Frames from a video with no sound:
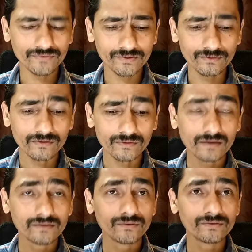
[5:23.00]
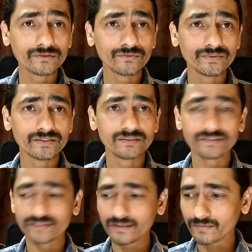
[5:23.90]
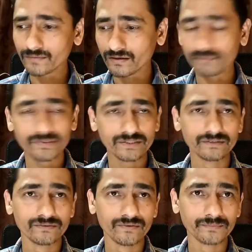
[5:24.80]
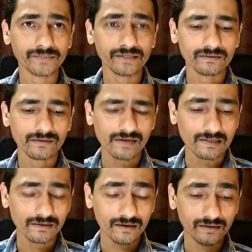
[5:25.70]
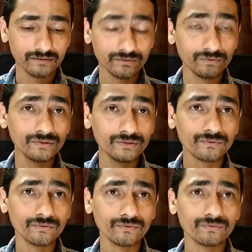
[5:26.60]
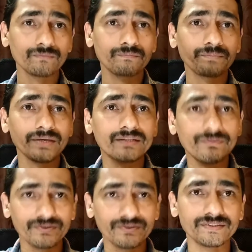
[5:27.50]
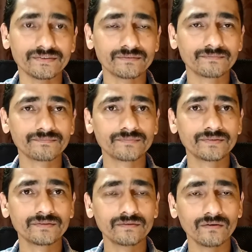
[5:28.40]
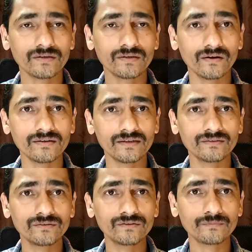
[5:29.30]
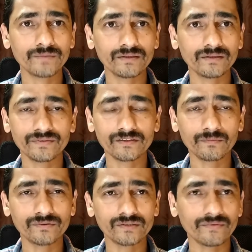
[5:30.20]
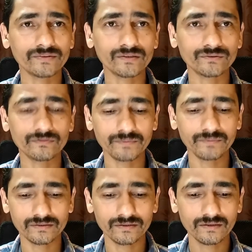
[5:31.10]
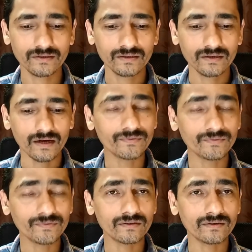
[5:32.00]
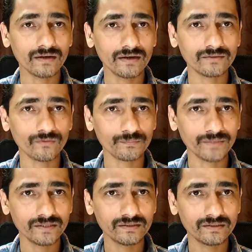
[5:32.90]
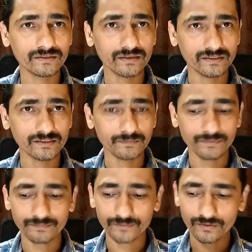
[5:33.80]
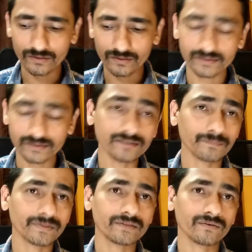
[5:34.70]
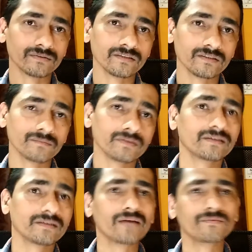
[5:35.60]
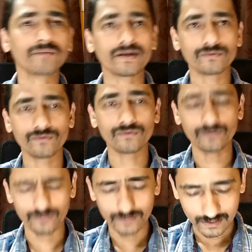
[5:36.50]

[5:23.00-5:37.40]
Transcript: with you. You need to visit the same embassy website, and you need to pay the fees. Okay, online you need to pay the fees about 7,000 rupees after, and obtain that receipt. Okay, take the printout, nothing but it will have a barcode,